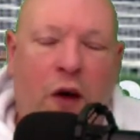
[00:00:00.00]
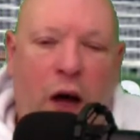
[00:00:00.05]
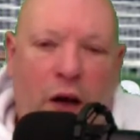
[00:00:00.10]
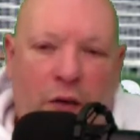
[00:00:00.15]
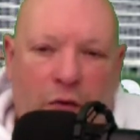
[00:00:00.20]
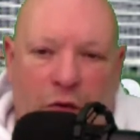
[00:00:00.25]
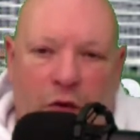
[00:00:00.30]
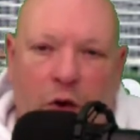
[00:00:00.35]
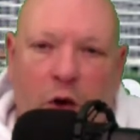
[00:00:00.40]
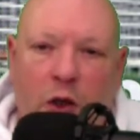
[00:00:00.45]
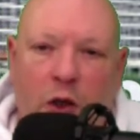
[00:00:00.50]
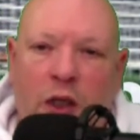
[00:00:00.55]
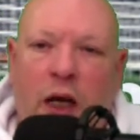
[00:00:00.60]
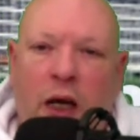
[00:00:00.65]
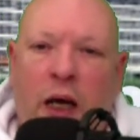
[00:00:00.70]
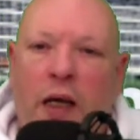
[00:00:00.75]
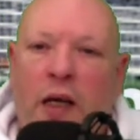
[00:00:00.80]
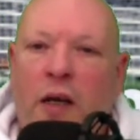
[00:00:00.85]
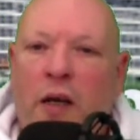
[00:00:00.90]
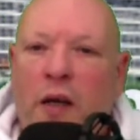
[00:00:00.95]
first
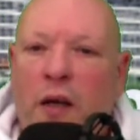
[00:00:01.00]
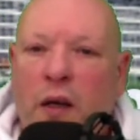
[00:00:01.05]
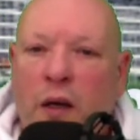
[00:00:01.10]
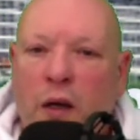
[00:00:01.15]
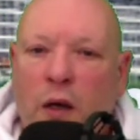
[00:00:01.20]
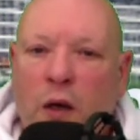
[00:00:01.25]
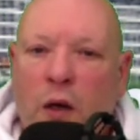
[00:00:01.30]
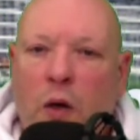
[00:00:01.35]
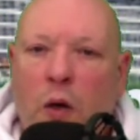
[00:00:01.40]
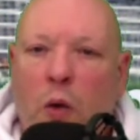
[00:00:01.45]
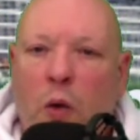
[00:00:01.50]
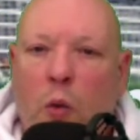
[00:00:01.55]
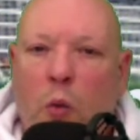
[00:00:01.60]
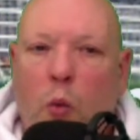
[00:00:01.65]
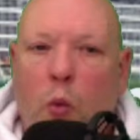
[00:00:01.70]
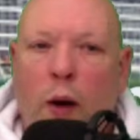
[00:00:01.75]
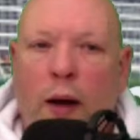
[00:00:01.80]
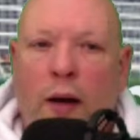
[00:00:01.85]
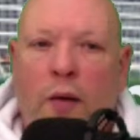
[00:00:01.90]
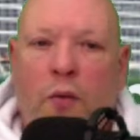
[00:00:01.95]
aid
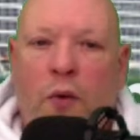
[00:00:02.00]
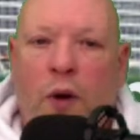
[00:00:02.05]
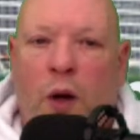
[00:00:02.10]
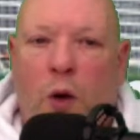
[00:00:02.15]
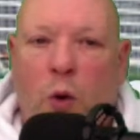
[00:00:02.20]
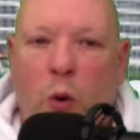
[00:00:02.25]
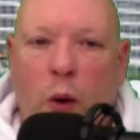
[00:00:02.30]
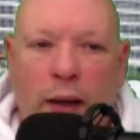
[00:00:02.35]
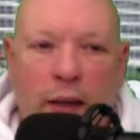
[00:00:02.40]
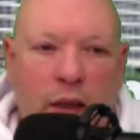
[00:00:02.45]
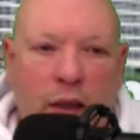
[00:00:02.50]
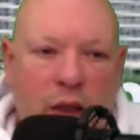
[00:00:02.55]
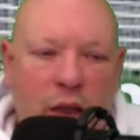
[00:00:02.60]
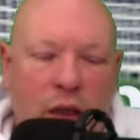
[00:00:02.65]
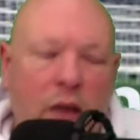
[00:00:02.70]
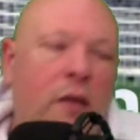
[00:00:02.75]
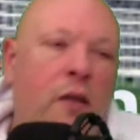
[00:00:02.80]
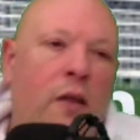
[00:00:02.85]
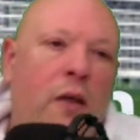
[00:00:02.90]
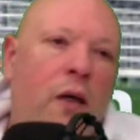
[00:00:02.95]
when
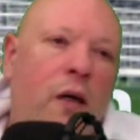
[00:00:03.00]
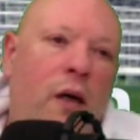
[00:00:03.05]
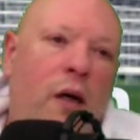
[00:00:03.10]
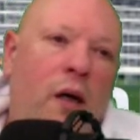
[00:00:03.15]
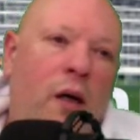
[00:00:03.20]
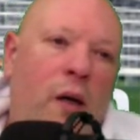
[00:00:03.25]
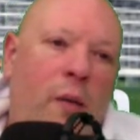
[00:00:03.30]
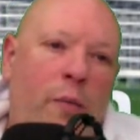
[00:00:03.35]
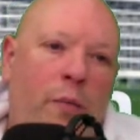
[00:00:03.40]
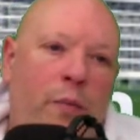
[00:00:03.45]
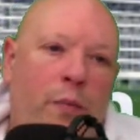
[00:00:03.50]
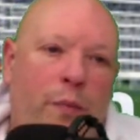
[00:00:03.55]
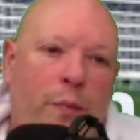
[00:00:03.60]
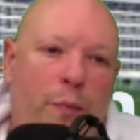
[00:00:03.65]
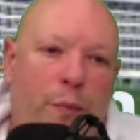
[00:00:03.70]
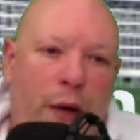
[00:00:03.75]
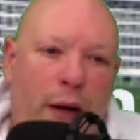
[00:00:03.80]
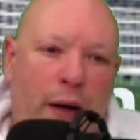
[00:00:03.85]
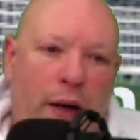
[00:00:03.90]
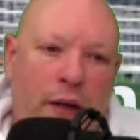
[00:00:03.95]
requested,
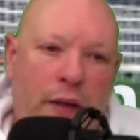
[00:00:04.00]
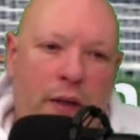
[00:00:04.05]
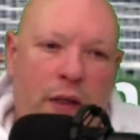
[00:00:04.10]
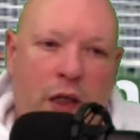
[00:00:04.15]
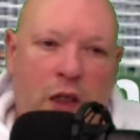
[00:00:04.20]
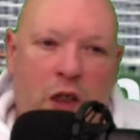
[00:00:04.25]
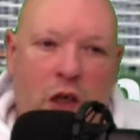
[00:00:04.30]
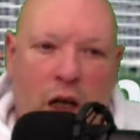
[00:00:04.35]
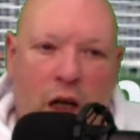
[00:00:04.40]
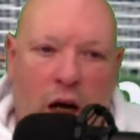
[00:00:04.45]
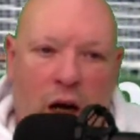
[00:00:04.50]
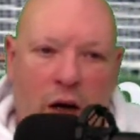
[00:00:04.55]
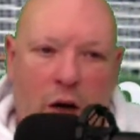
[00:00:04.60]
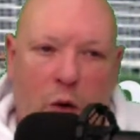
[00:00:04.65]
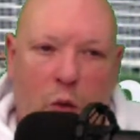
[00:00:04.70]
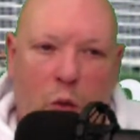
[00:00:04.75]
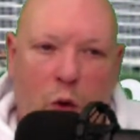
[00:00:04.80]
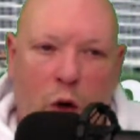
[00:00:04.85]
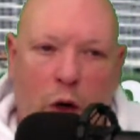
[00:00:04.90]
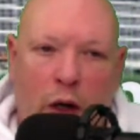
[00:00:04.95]
but essentially I
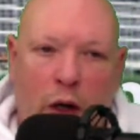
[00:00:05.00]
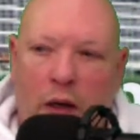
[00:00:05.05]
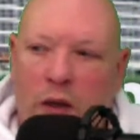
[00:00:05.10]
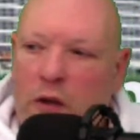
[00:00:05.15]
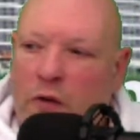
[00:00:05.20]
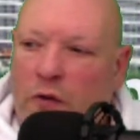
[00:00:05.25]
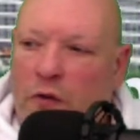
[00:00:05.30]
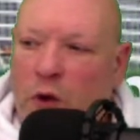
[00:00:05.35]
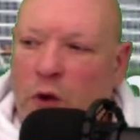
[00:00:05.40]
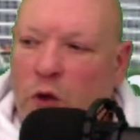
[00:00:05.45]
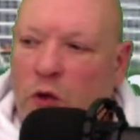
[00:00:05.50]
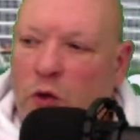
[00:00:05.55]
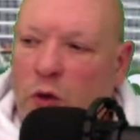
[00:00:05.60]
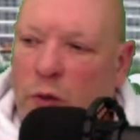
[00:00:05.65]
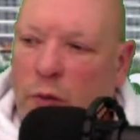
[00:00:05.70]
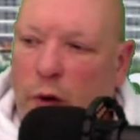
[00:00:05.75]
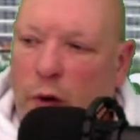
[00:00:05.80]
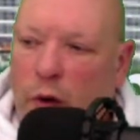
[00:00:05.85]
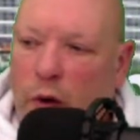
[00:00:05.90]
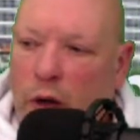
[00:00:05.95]
don't work as a first
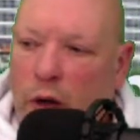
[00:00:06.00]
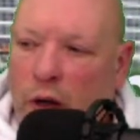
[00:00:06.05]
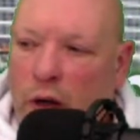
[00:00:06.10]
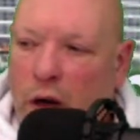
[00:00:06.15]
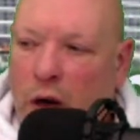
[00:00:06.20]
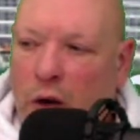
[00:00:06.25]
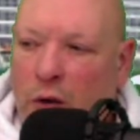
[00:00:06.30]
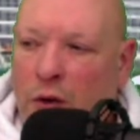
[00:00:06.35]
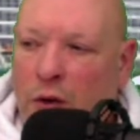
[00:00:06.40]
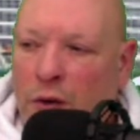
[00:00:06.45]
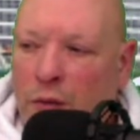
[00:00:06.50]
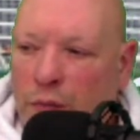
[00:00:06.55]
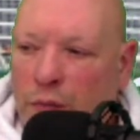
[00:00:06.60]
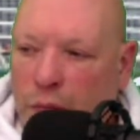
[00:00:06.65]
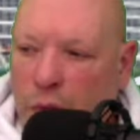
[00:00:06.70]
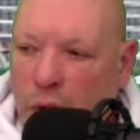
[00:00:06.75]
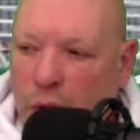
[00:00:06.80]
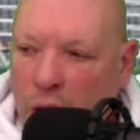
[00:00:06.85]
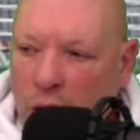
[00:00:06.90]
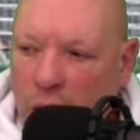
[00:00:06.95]
responder. No.
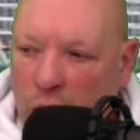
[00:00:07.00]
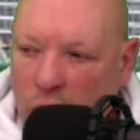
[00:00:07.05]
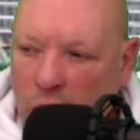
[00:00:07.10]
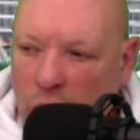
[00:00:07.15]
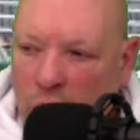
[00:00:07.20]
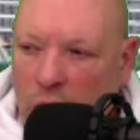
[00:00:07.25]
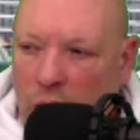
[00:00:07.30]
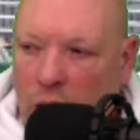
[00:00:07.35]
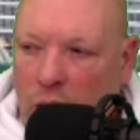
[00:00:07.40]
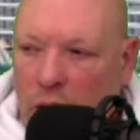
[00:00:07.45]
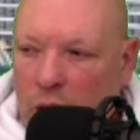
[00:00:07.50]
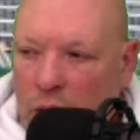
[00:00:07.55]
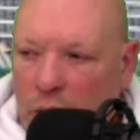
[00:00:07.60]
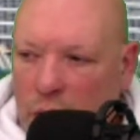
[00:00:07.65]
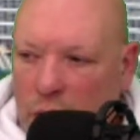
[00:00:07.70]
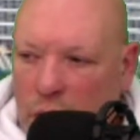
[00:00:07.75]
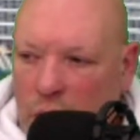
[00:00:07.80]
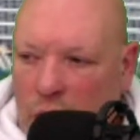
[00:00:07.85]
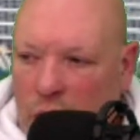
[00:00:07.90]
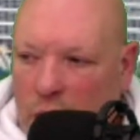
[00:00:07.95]

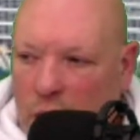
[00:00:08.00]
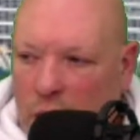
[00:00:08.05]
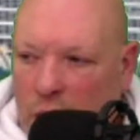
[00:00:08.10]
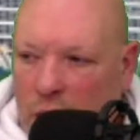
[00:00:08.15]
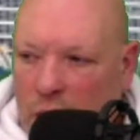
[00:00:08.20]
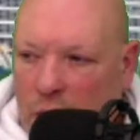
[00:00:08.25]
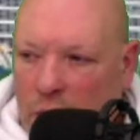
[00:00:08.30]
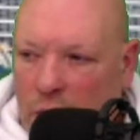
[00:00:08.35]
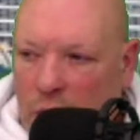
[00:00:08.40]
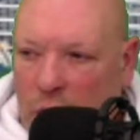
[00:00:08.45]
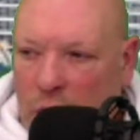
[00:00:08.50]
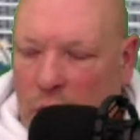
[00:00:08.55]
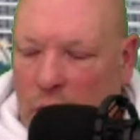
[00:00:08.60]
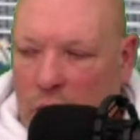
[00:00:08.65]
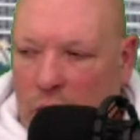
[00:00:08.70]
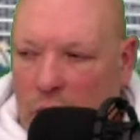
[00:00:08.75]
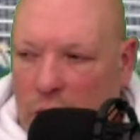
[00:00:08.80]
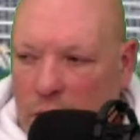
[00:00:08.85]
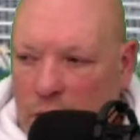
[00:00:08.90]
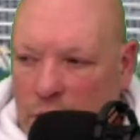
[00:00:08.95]
So there we
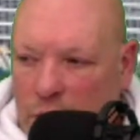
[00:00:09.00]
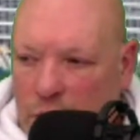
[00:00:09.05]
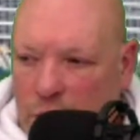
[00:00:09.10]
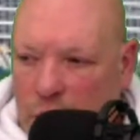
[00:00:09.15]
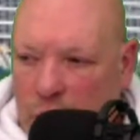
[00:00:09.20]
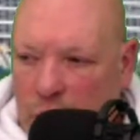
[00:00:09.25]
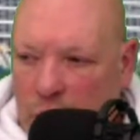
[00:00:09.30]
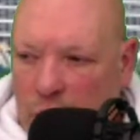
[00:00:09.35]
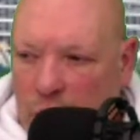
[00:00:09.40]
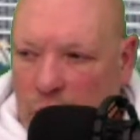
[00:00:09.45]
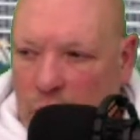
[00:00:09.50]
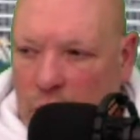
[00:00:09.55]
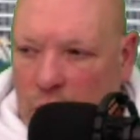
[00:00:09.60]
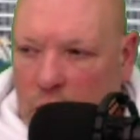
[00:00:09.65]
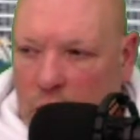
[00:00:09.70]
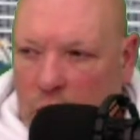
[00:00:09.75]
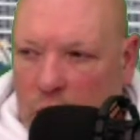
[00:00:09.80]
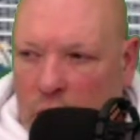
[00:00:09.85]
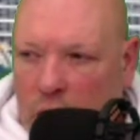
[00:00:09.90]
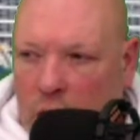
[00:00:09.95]
go.
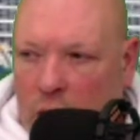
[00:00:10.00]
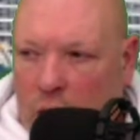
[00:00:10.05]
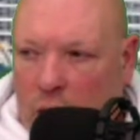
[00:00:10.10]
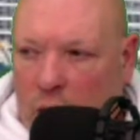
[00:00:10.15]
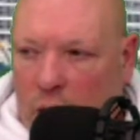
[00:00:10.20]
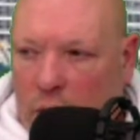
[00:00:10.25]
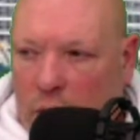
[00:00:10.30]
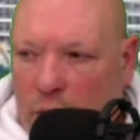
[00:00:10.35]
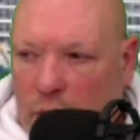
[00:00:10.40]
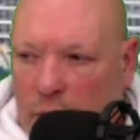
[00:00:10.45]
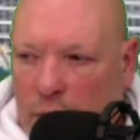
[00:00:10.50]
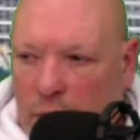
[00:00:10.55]
All